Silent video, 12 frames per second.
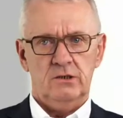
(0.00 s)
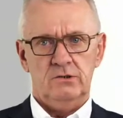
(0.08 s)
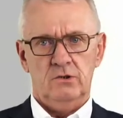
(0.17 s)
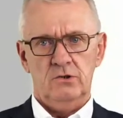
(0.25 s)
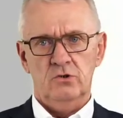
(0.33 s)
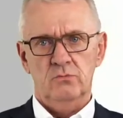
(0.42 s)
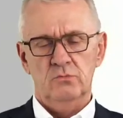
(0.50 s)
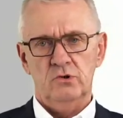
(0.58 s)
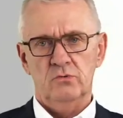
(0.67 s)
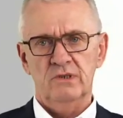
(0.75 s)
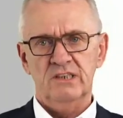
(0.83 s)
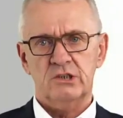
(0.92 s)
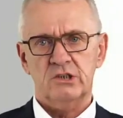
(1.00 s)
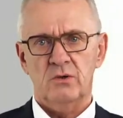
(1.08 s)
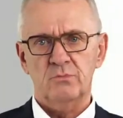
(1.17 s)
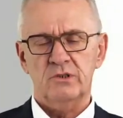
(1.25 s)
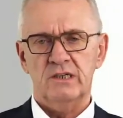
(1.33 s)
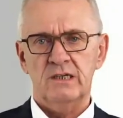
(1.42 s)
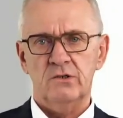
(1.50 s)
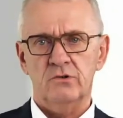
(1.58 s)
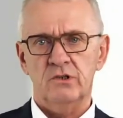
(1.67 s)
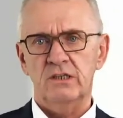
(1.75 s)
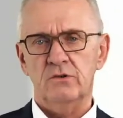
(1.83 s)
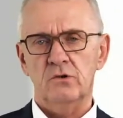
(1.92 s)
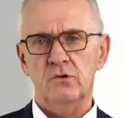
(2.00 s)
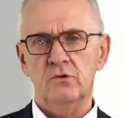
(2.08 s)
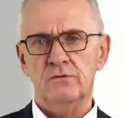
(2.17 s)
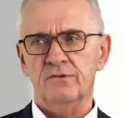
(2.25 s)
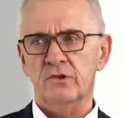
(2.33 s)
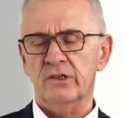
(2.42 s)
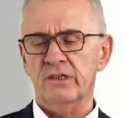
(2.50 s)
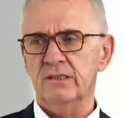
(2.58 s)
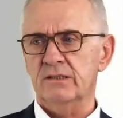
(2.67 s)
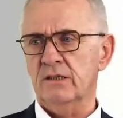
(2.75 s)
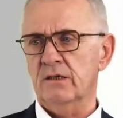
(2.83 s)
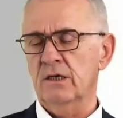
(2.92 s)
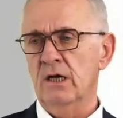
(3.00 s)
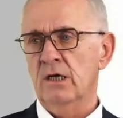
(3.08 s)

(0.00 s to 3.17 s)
you miss something, you need to look for it,